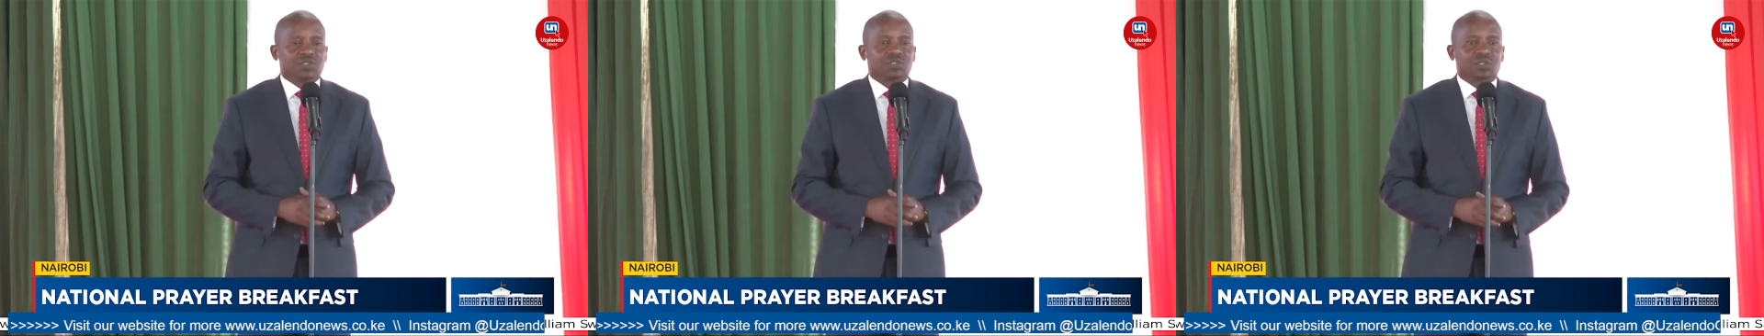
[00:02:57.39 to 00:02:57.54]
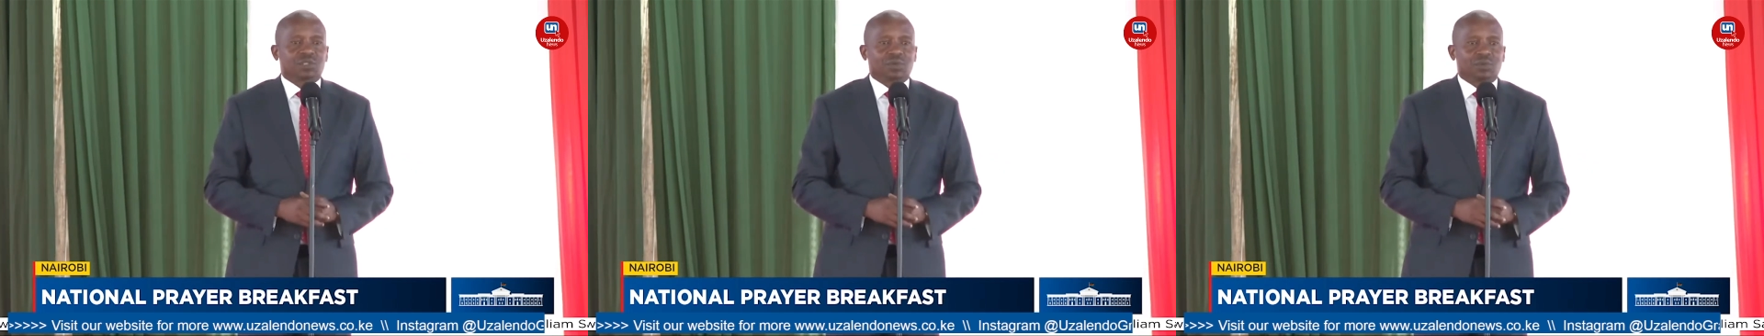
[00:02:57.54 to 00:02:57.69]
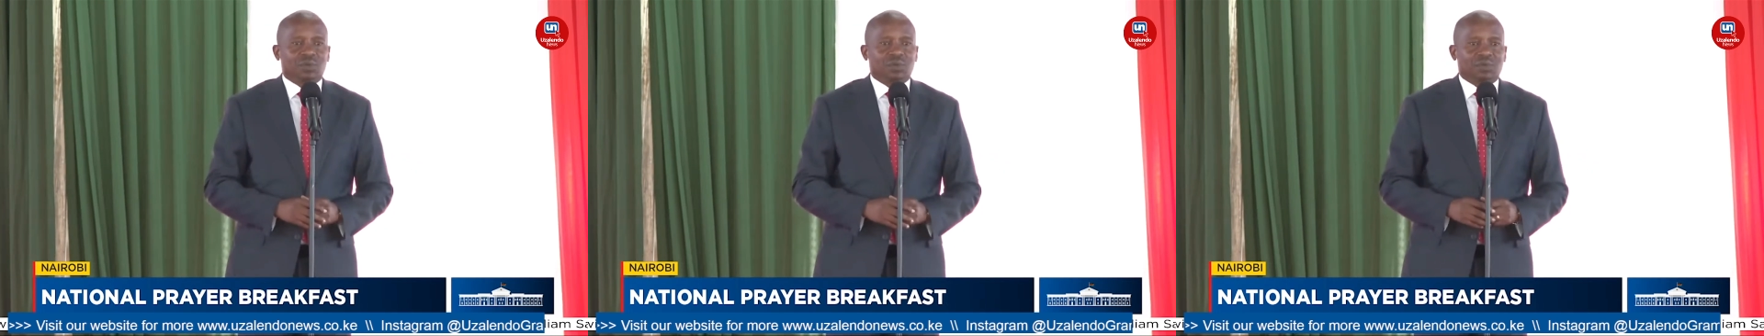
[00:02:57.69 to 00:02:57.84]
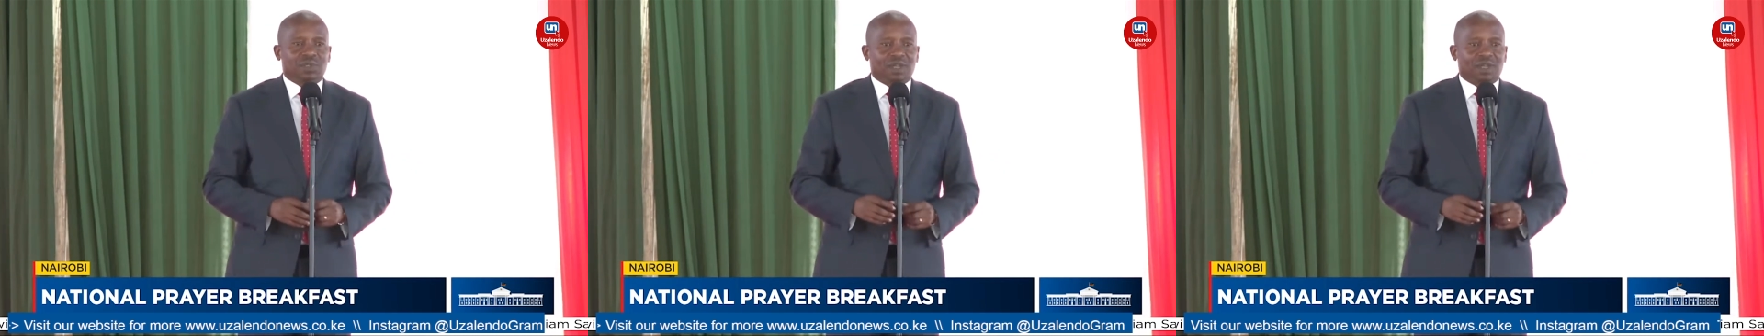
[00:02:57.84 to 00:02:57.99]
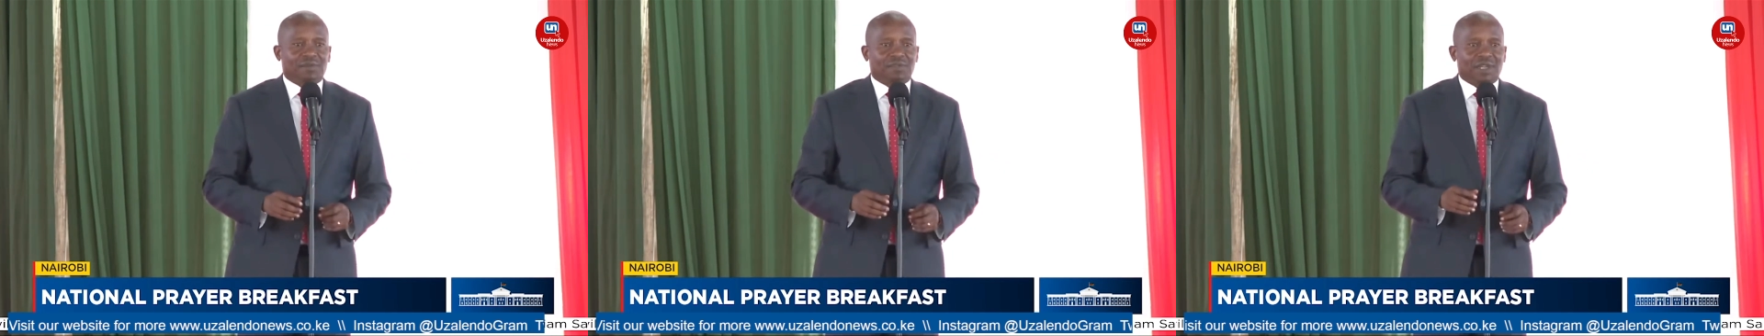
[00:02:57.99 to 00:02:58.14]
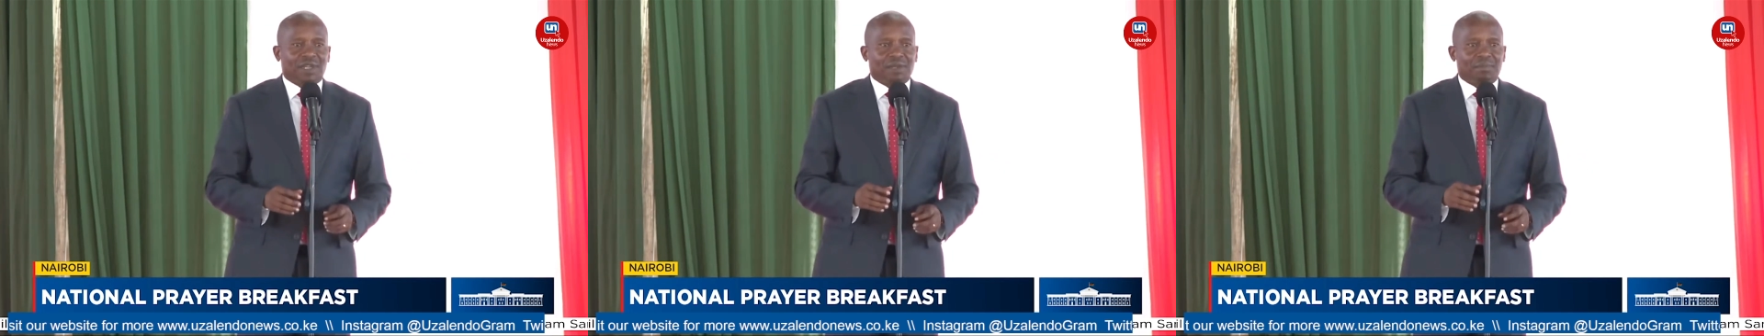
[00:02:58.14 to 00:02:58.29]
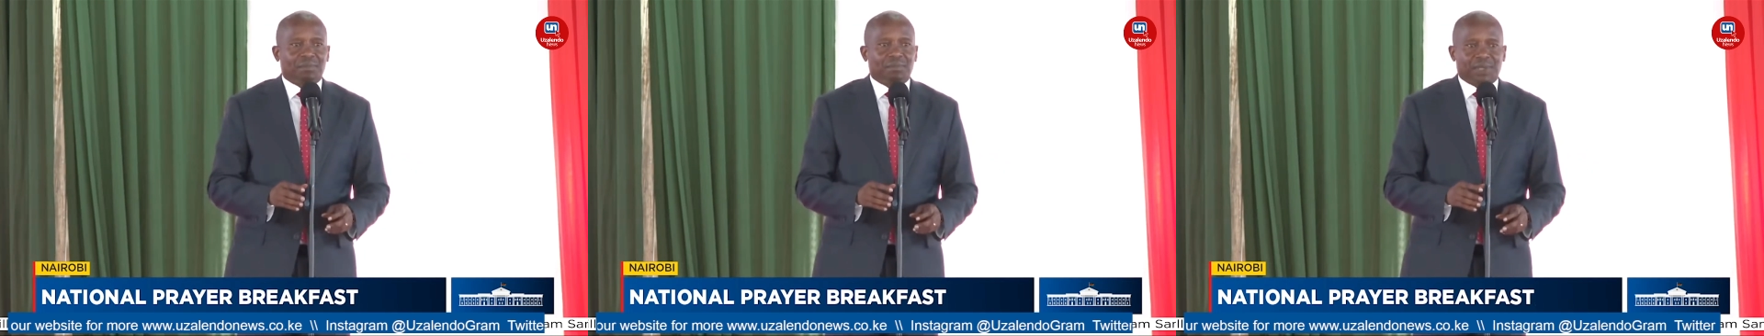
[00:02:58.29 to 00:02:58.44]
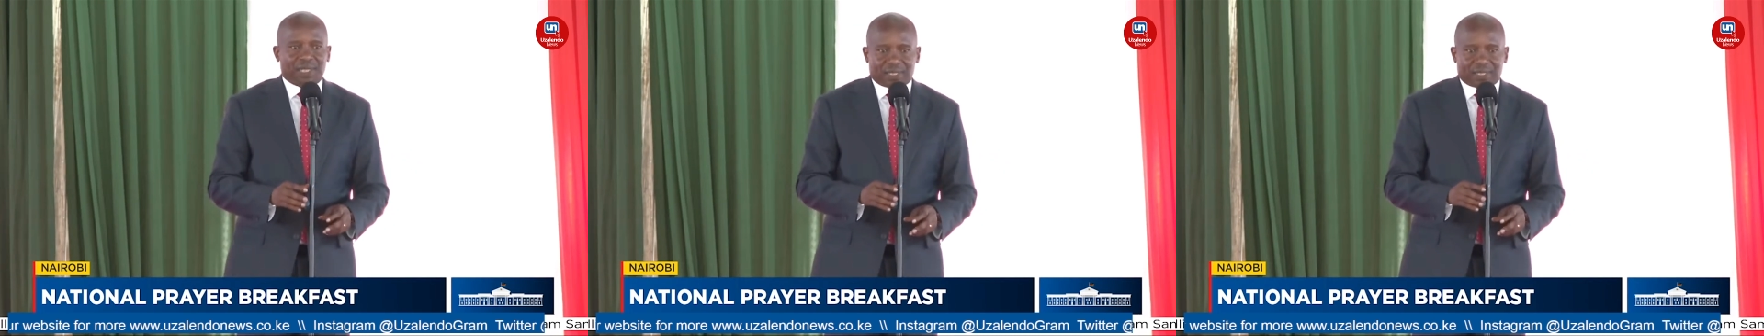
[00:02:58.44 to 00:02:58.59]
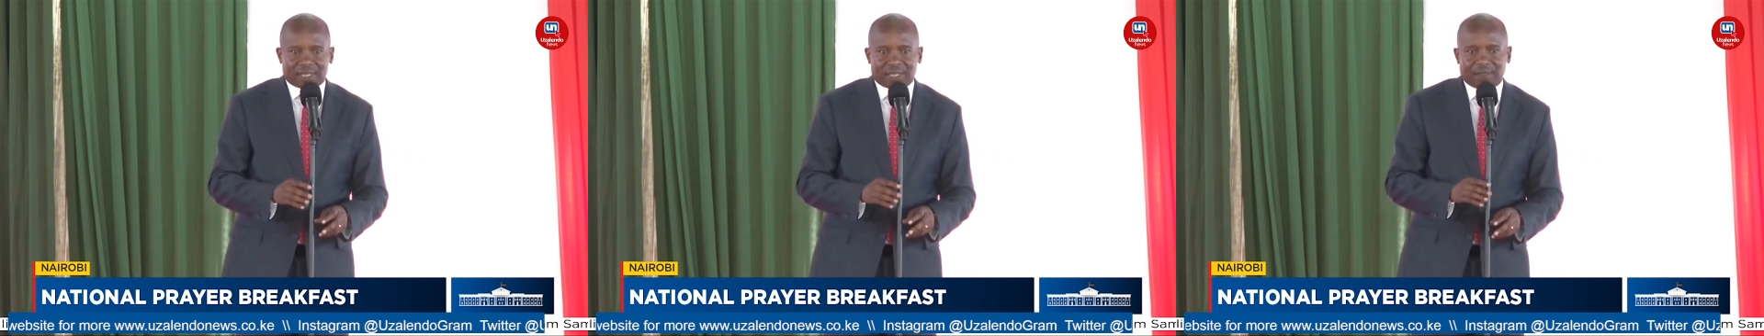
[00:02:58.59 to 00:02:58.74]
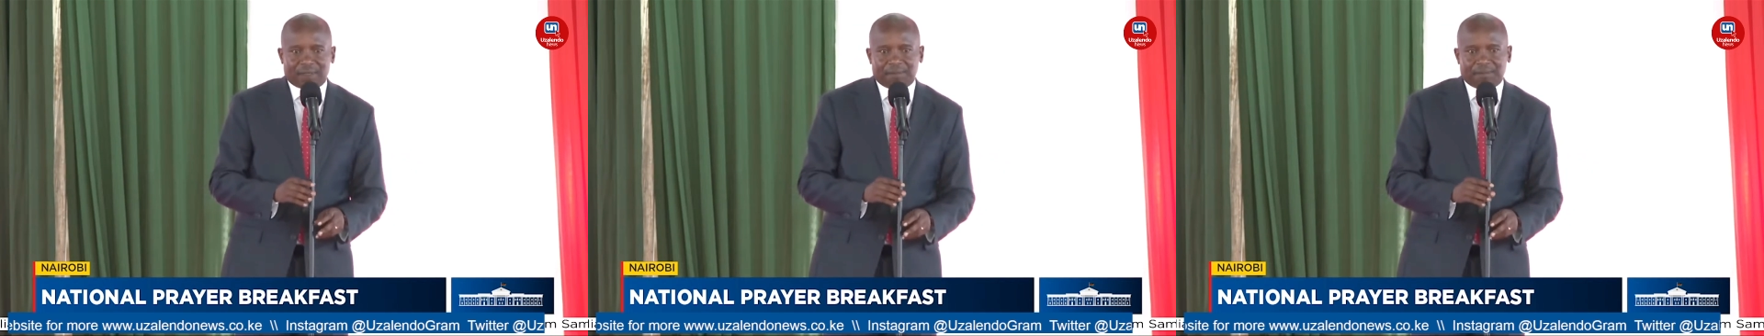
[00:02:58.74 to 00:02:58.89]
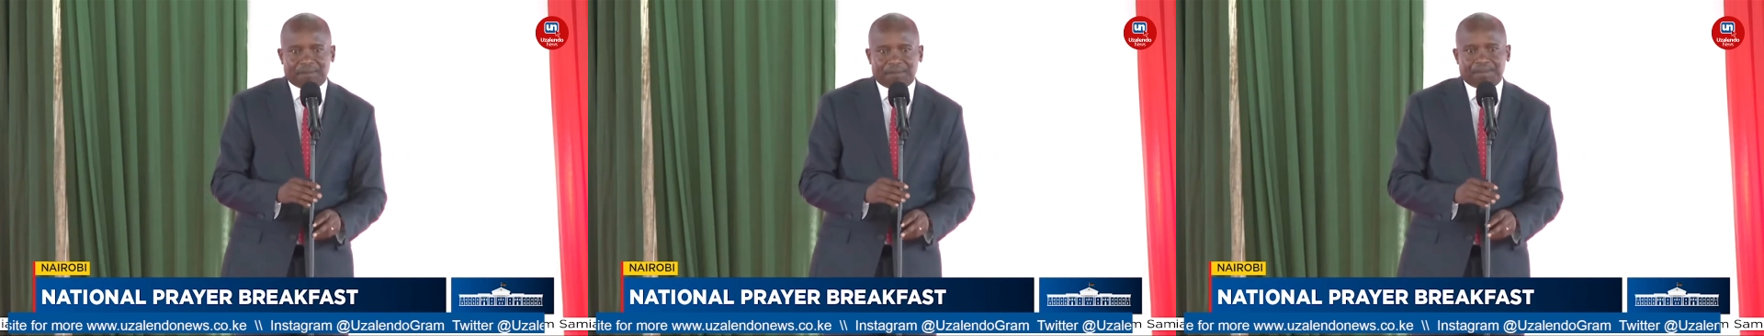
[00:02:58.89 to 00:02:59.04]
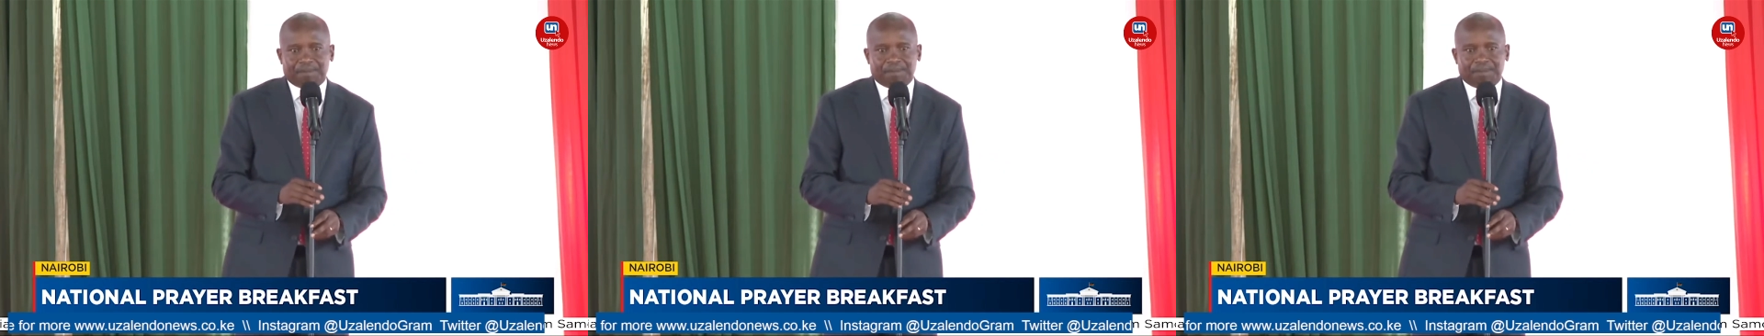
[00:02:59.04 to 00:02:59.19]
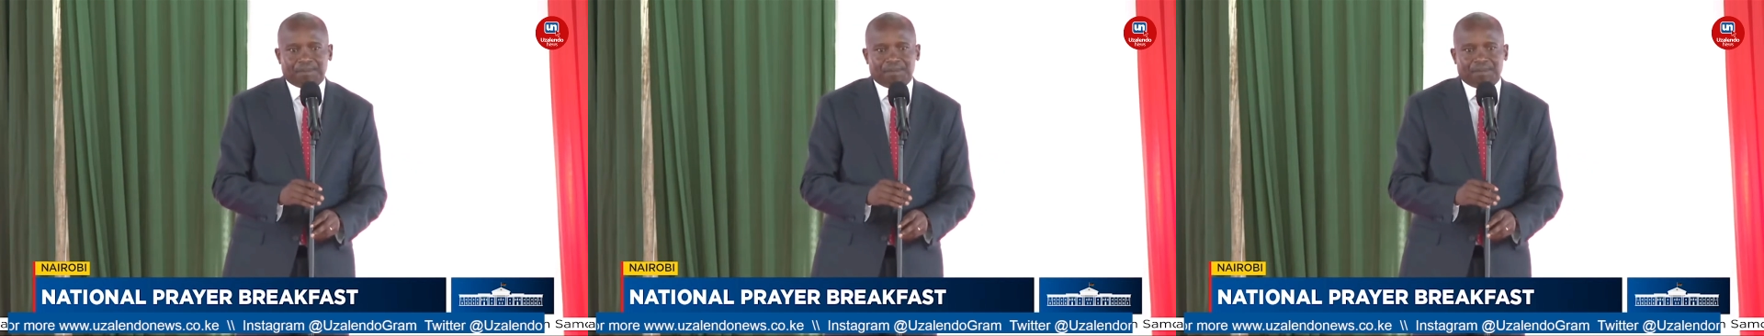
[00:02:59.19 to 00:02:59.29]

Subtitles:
which we would have done better.